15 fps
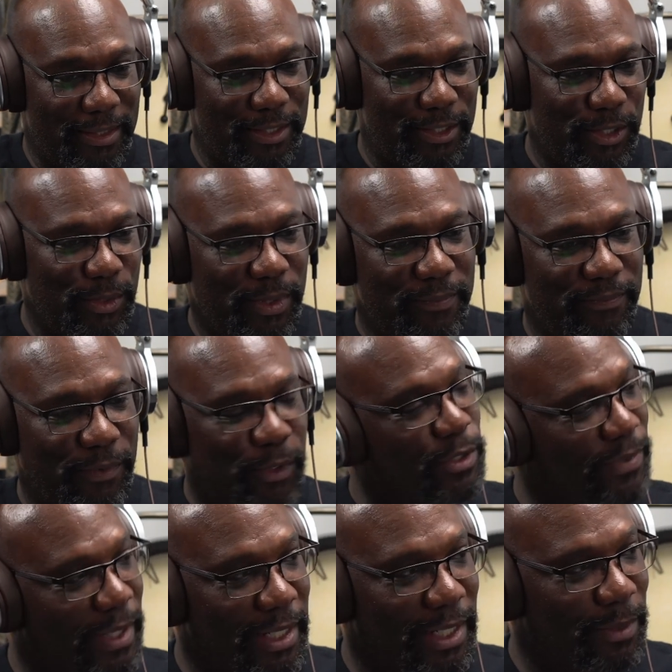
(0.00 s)
you
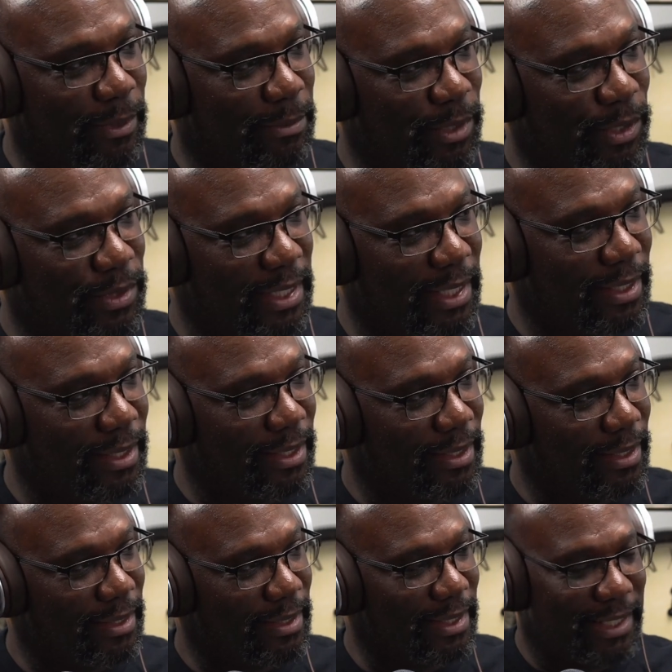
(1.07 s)
first fell in love with music?
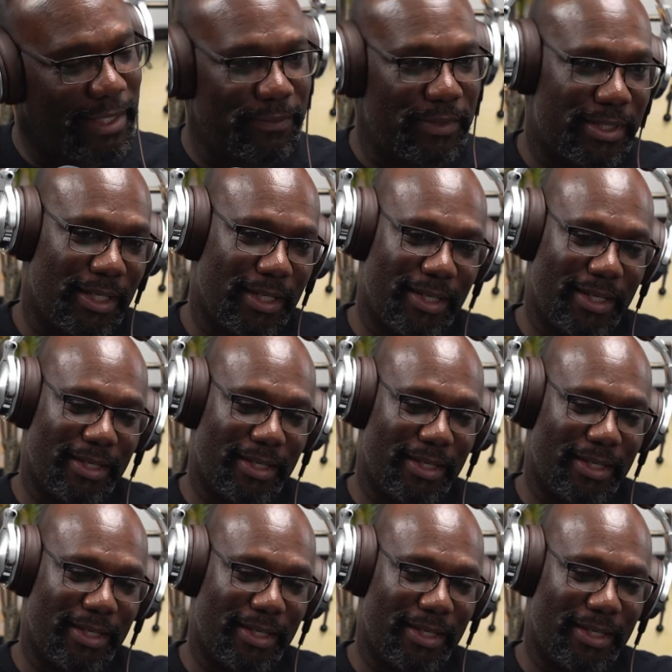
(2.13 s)
Just give us